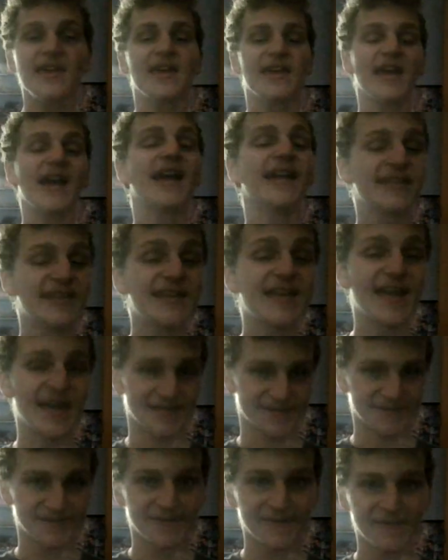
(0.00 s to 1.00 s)
And
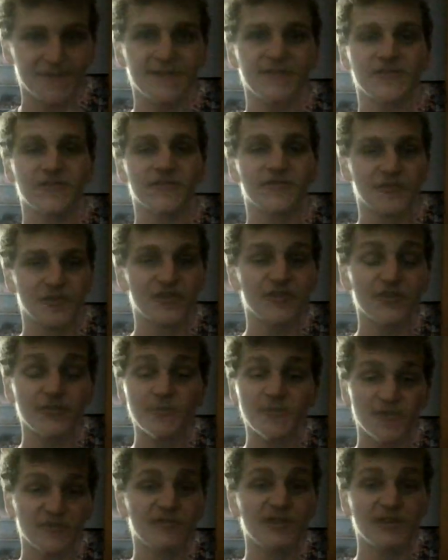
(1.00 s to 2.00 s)
yes, this
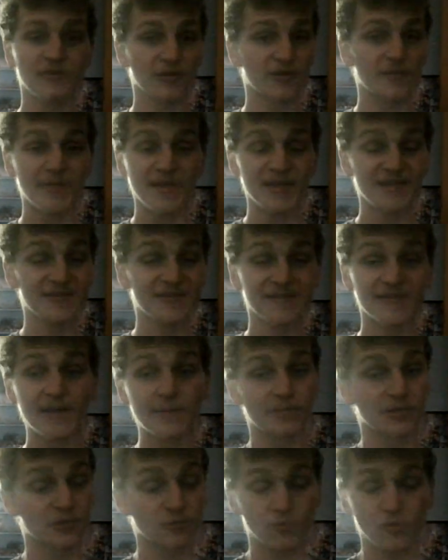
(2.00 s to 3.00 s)
movie remains
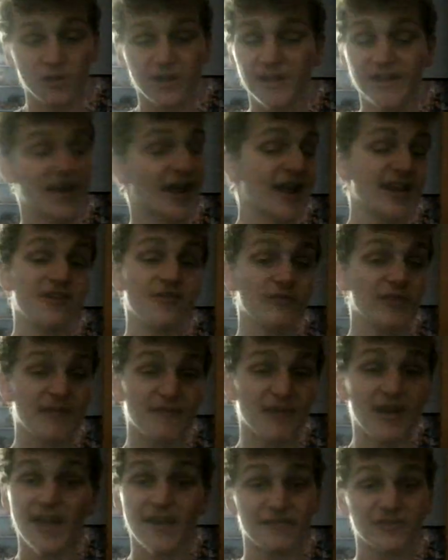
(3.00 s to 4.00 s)
number one. I don't even have